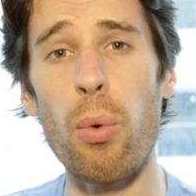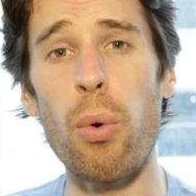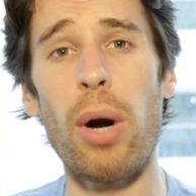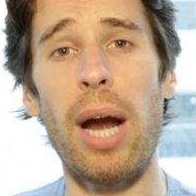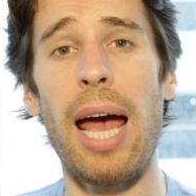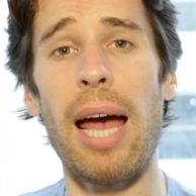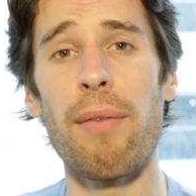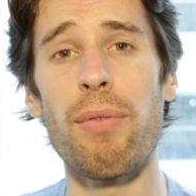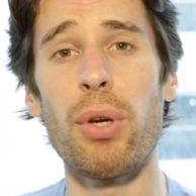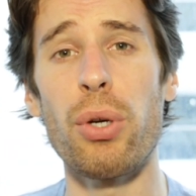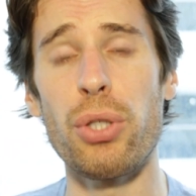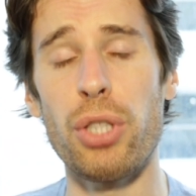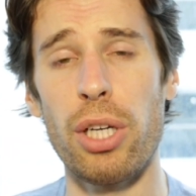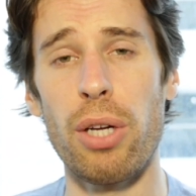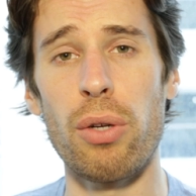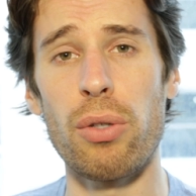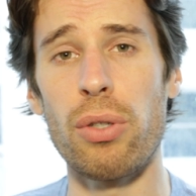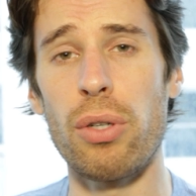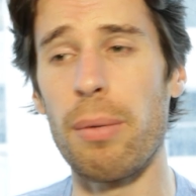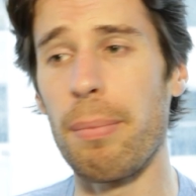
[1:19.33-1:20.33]
or have your
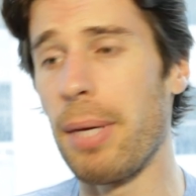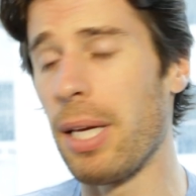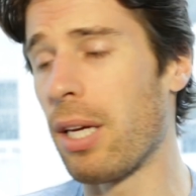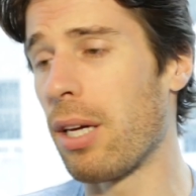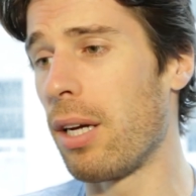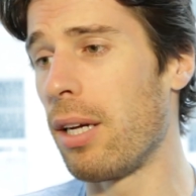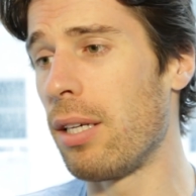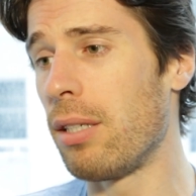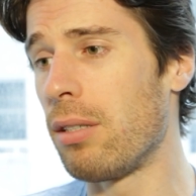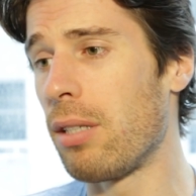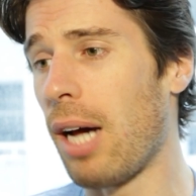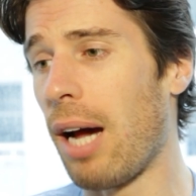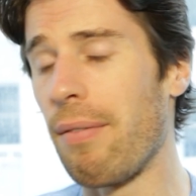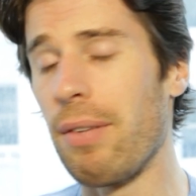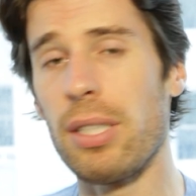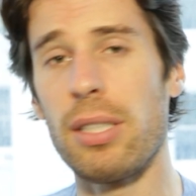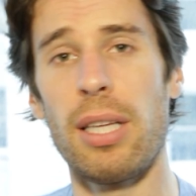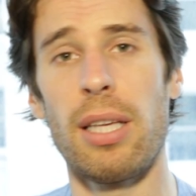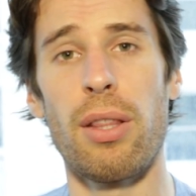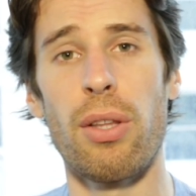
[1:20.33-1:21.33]
children because
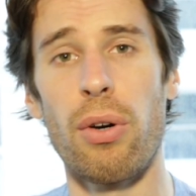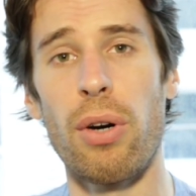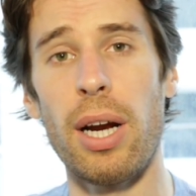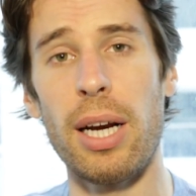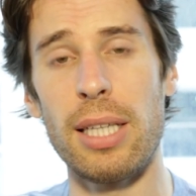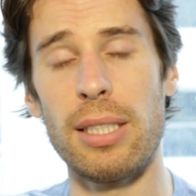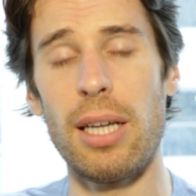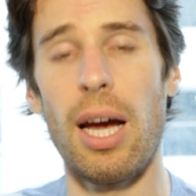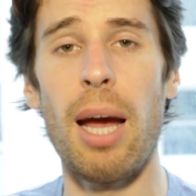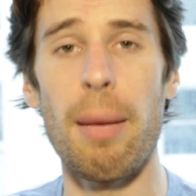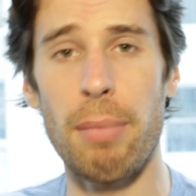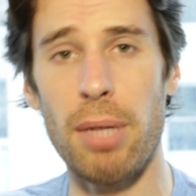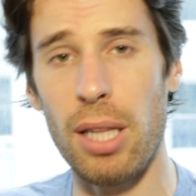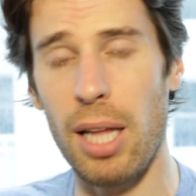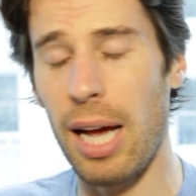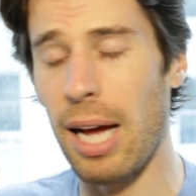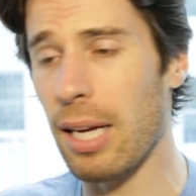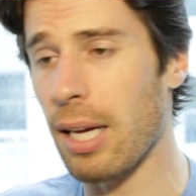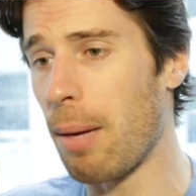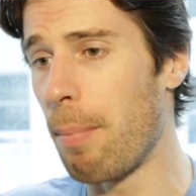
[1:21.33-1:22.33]
obviously they're on a time
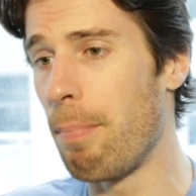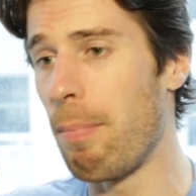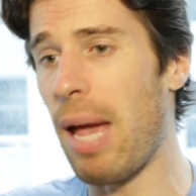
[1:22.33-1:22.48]
clock.